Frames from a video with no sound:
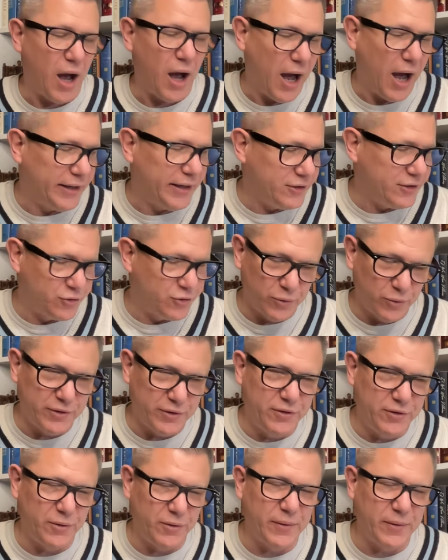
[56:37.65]
I
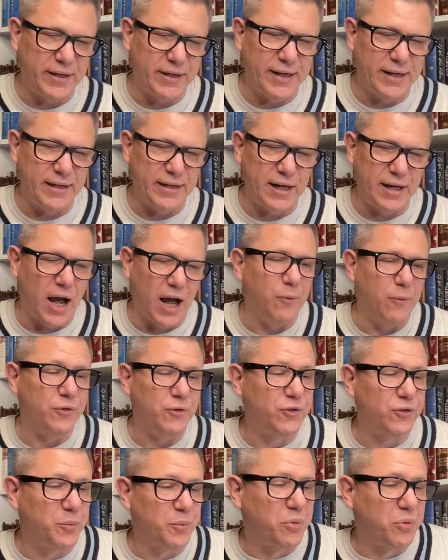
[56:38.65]
enjoyed doing it. I
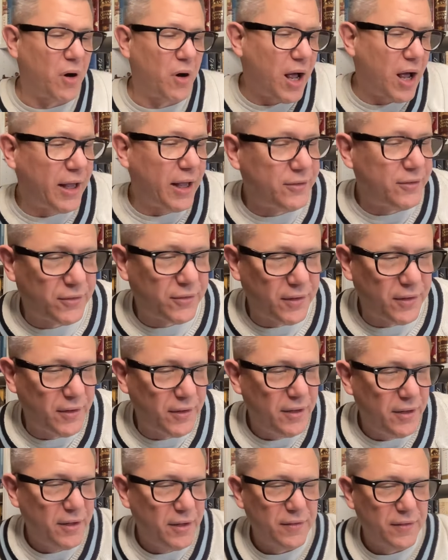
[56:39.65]
was surprised
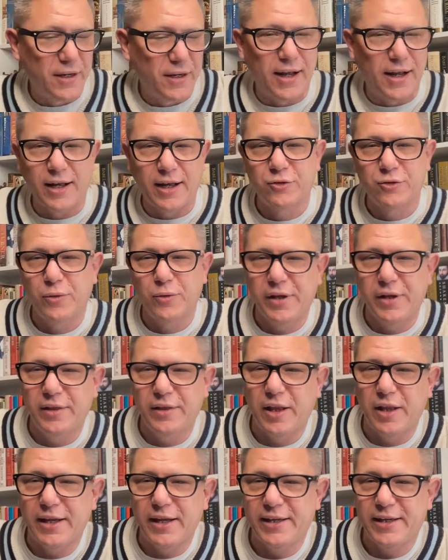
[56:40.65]
that I actually
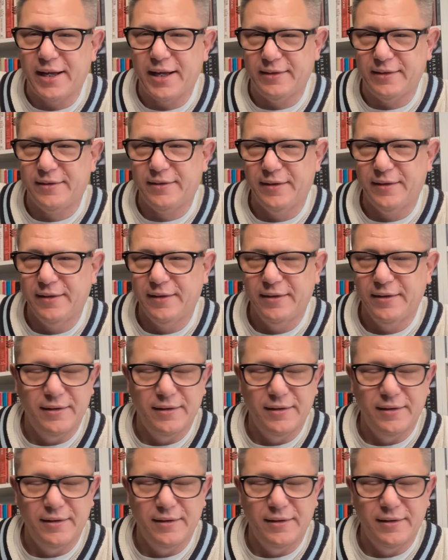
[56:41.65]
like it.